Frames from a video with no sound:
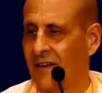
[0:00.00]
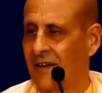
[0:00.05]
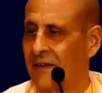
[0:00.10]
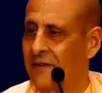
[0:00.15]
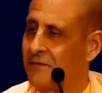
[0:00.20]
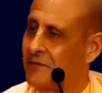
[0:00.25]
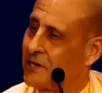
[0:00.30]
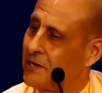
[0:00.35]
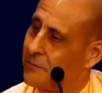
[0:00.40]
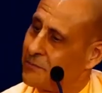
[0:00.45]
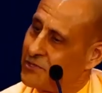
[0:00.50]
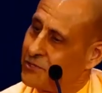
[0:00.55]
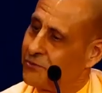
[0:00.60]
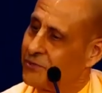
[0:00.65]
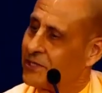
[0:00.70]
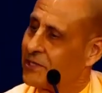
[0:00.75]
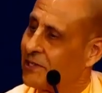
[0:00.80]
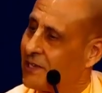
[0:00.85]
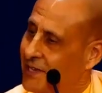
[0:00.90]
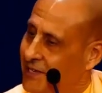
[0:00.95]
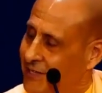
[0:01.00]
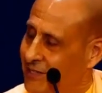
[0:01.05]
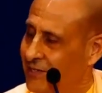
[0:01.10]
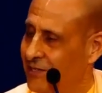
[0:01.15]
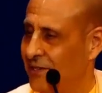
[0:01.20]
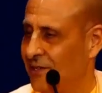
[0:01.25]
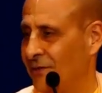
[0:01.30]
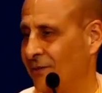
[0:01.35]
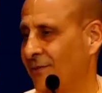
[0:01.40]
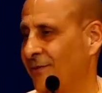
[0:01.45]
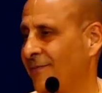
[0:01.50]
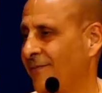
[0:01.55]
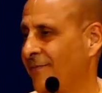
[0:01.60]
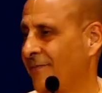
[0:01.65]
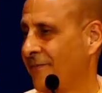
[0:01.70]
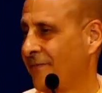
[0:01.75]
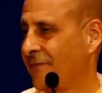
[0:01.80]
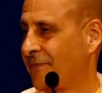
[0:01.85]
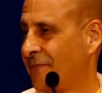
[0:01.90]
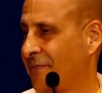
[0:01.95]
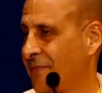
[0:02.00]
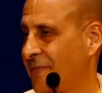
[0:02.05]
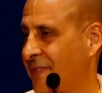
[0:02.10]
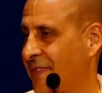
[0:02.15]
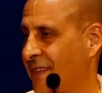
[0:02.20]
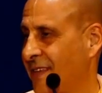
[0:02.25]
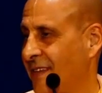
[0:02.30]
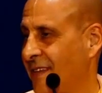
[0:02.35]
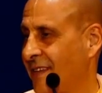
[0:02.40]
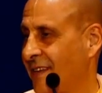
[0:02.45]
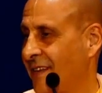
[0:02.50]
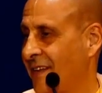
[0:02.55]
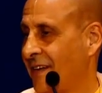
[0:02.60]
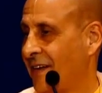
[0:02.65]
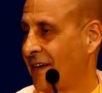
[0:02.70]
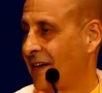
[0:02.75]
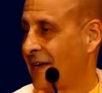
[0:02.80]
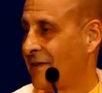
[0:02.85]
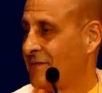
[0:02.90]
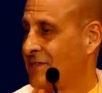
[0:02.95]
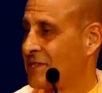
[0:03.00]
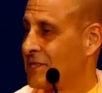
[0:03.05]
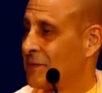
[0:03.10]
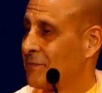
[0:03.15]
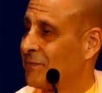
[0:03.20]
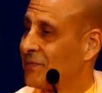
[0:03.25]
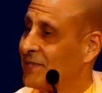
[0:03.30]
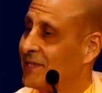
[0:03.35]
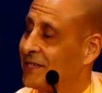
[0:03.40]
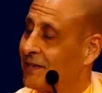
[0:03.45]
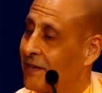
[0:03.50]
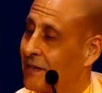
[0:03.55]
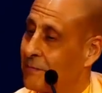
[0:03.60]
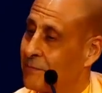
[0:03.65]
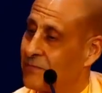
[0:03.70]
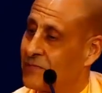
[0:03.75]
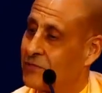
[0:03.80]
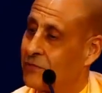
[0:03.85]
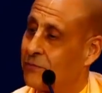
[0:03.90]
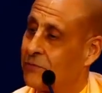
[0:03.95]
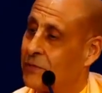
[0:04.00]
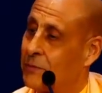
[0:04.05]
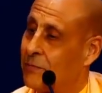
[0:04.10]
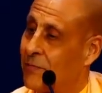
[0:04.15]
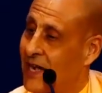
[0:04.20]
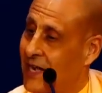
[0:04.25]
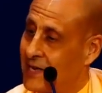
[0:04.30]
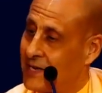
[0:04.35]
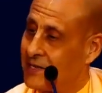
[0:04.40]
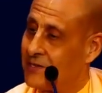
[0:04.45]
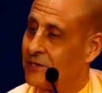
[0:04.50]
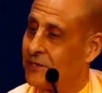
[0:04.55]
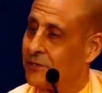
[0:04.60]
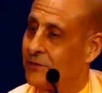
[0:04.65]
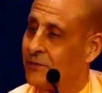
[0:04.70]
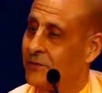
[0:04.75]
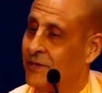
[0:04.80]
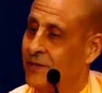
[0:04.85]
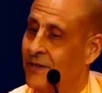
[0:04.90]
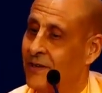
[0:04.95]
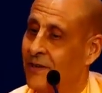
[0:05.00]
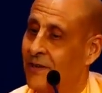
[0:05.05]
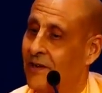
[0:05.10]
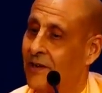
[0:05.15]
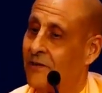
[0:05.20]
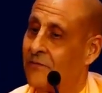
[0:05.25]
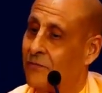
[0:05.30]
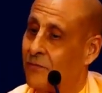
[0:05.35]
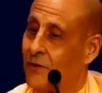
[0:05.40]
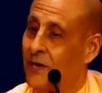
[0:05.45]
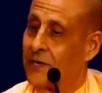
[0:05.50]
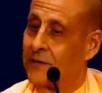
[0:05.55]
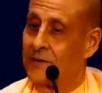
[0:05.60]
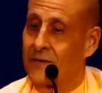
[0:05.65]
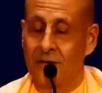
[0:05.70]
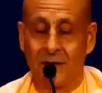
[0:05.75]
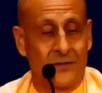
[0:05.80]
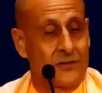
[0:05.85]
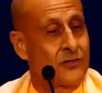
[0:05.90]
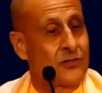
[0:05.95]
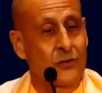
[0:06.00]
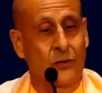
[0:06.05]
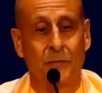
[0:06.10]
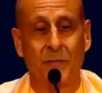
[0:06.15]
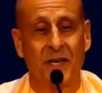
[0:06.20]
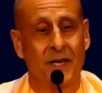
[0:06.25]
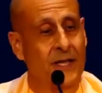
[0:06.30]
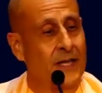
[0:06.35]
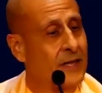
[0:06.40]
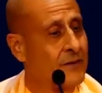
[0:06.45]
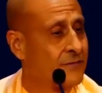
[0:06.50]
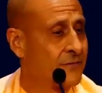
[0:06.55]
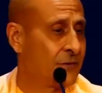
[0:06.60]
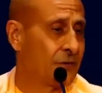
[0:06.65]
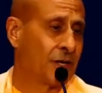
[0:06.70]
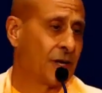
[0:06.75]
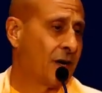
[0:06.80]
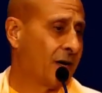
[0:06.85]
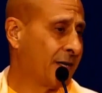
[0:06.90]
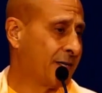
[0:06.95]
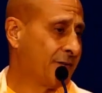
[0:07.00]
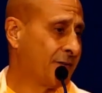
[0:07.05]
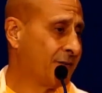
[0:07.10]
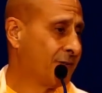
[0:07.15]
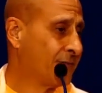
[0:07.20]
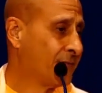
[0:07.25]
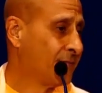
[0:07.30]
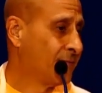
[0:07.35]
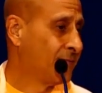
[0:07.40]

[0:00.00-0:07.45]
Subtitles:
I have come to enlighten you. I've simply come to remind you of what so many have forgotten.